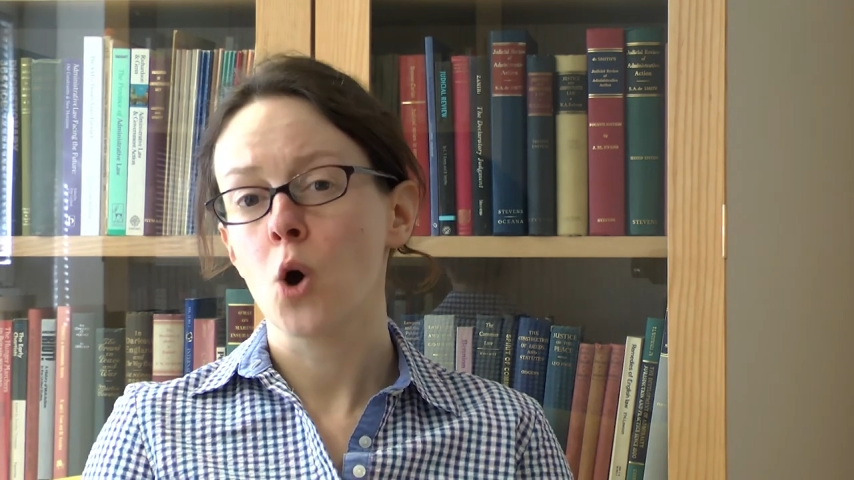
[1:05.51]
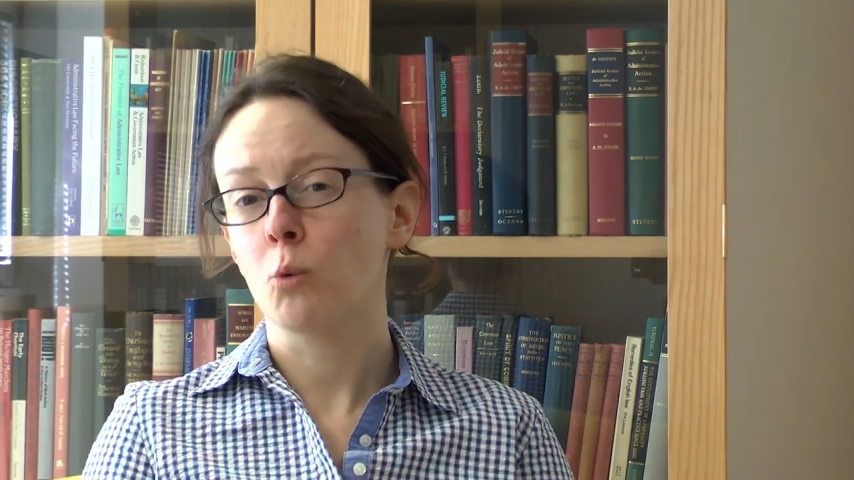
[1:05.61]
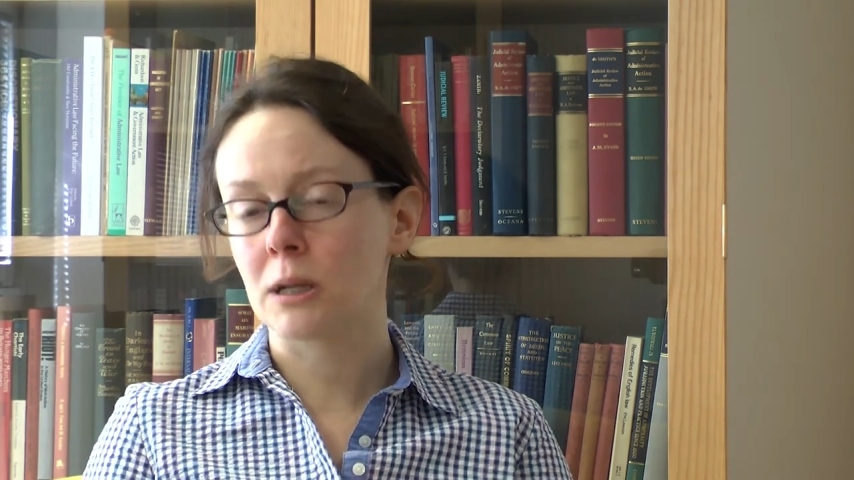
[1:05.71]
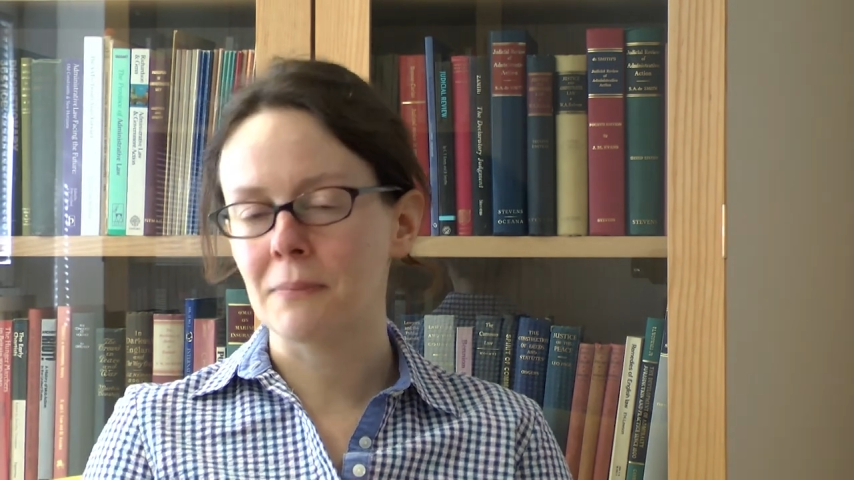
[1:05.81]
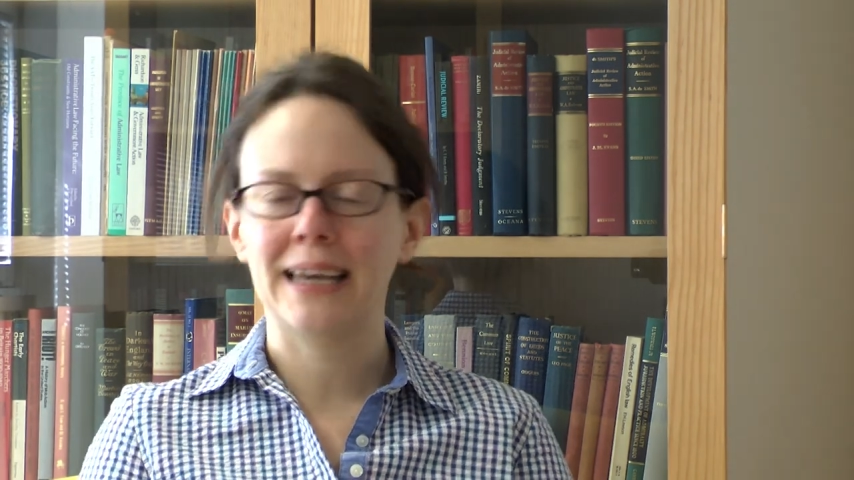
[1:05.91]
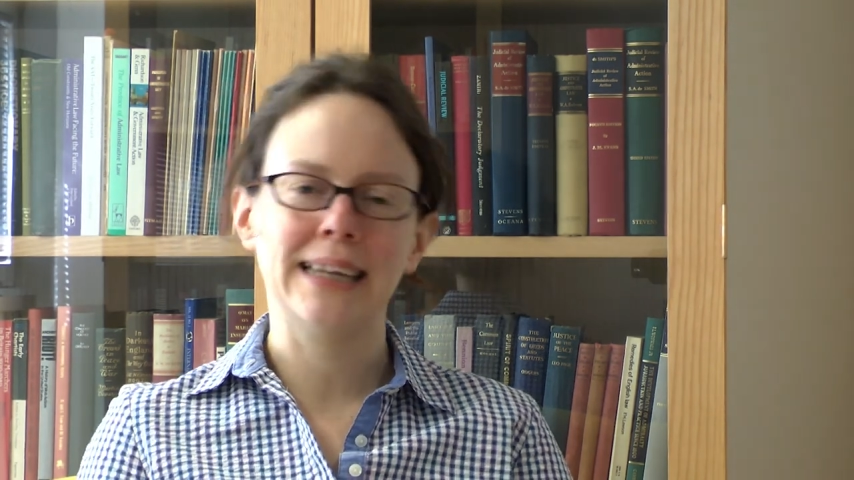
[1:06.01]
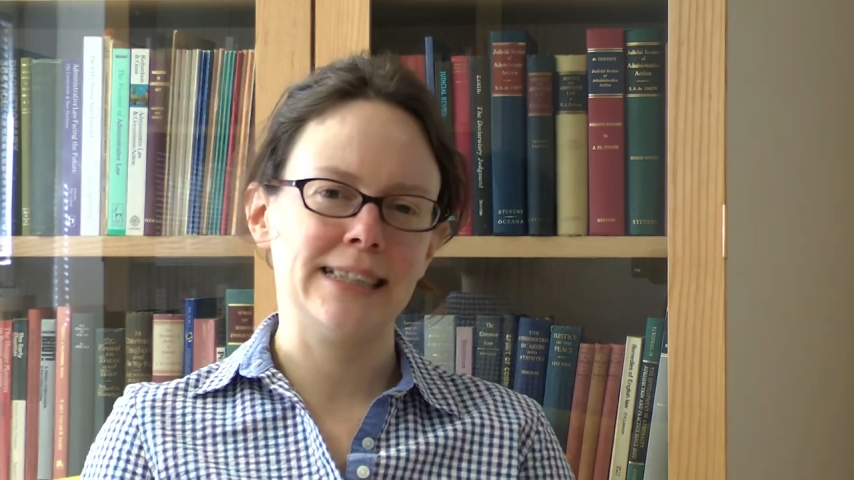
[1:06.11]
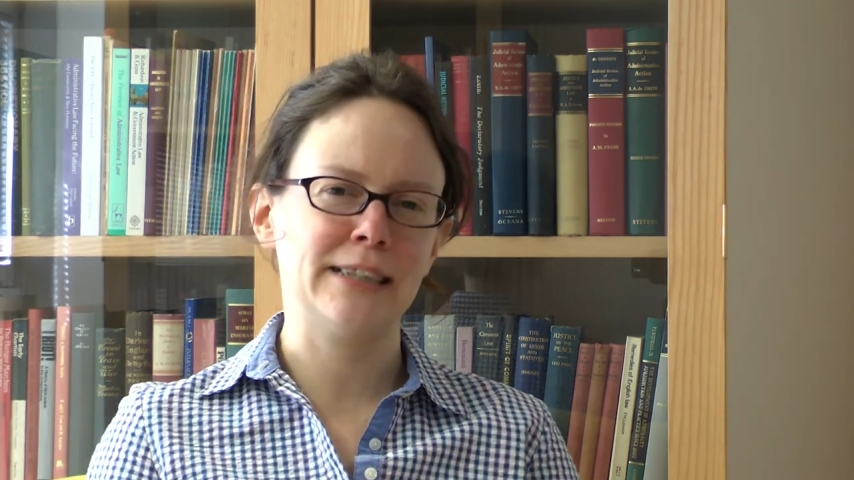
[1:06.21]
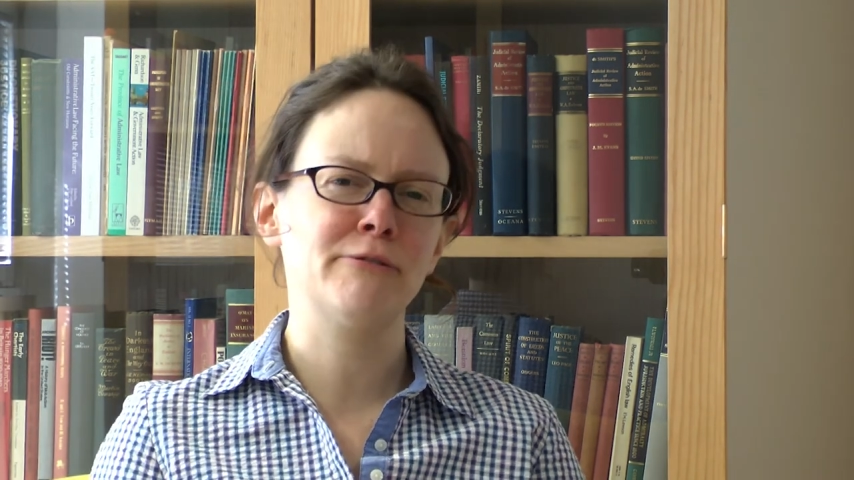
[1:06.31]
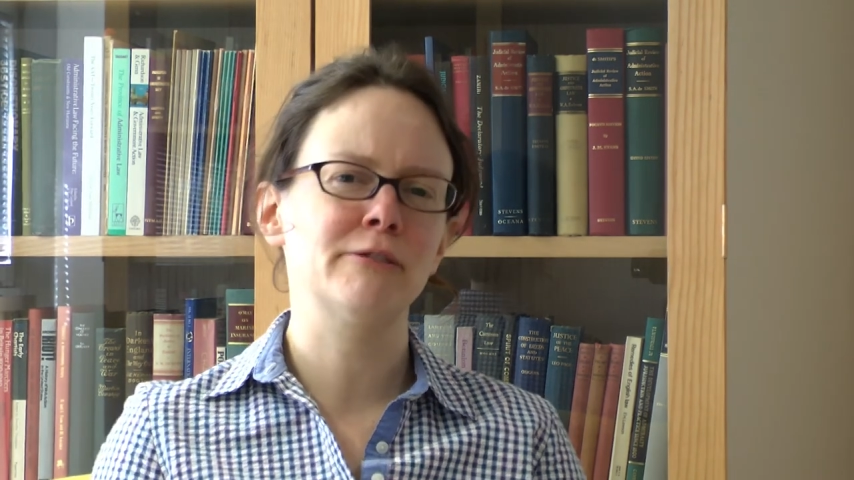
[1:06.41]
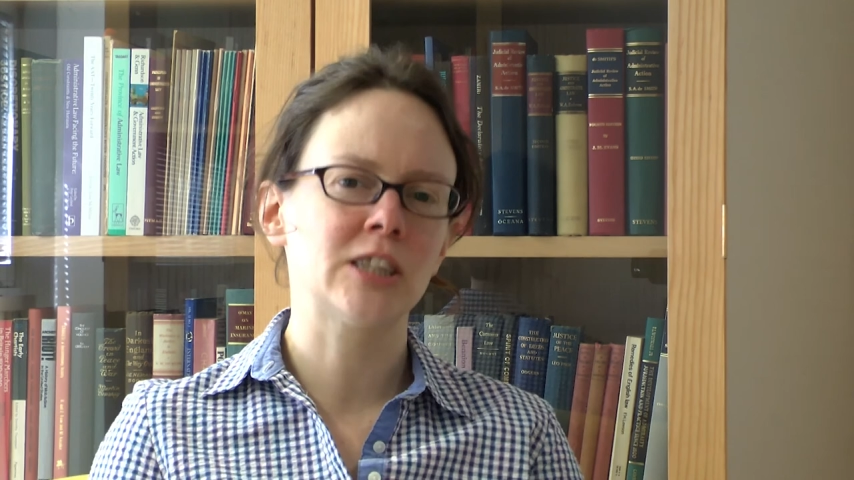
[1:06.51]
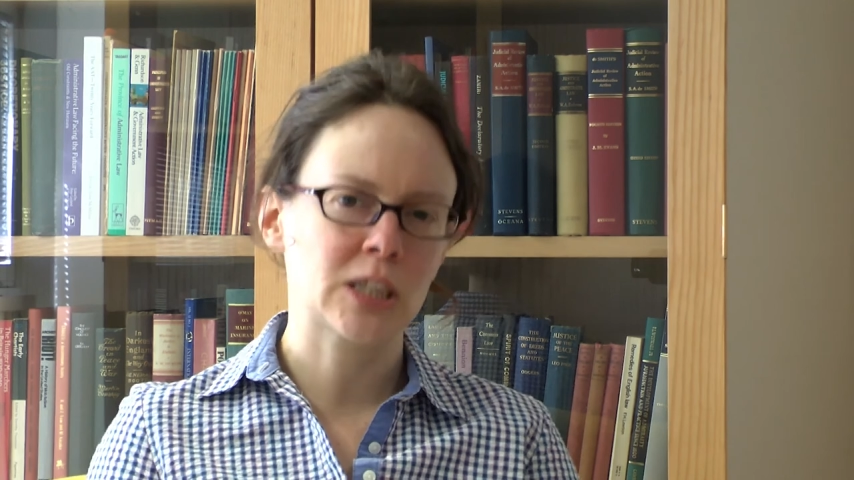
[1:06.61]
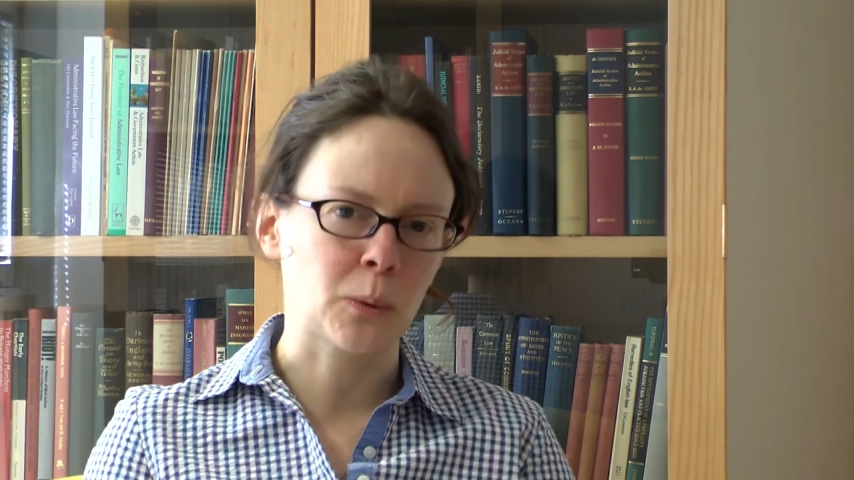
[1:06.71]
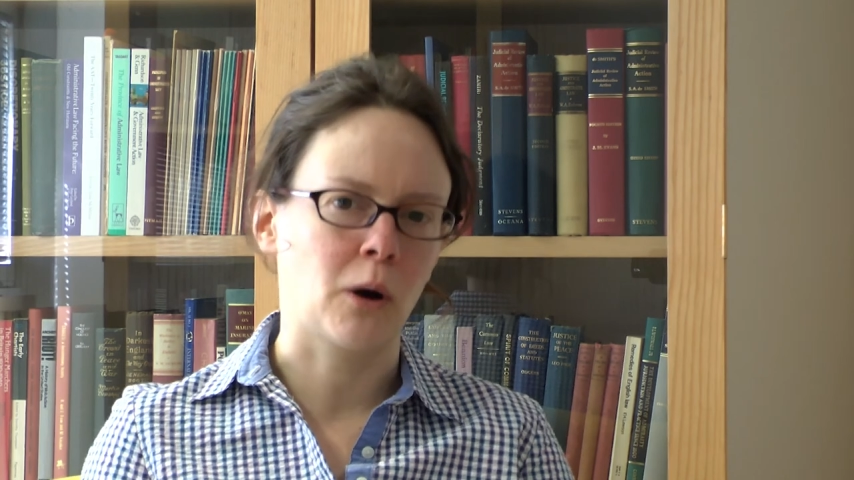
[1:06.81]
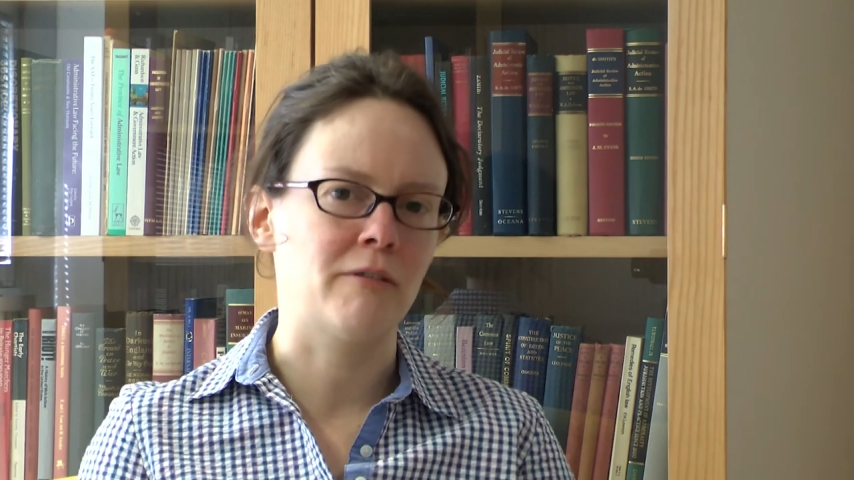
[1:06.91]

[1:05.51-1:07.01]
Would it make any difference to our